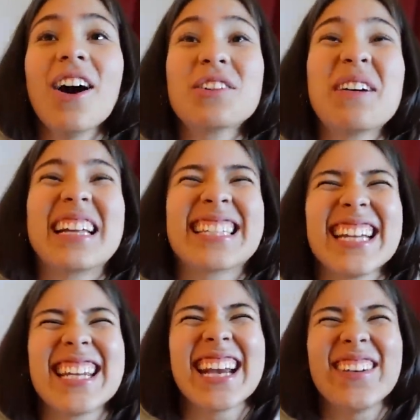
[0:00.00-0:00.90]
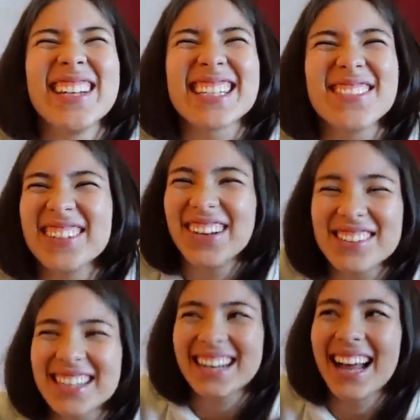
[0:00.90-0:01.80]
was about to say Jayquisha, but I
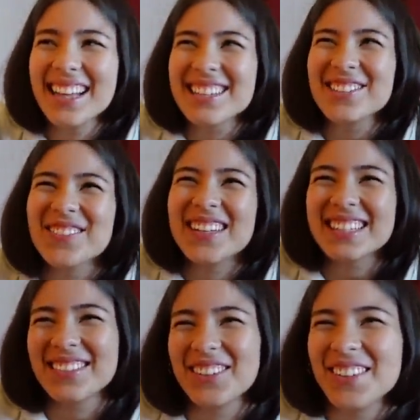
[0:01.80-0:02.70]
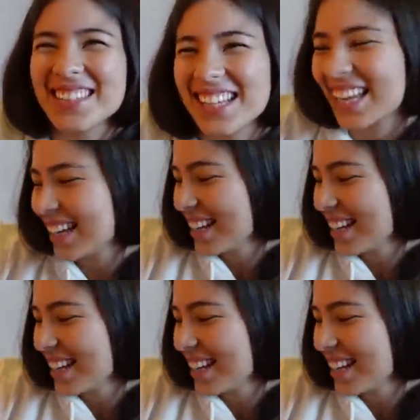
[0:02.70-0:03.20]
was like, nah, it's too basic. We always say that.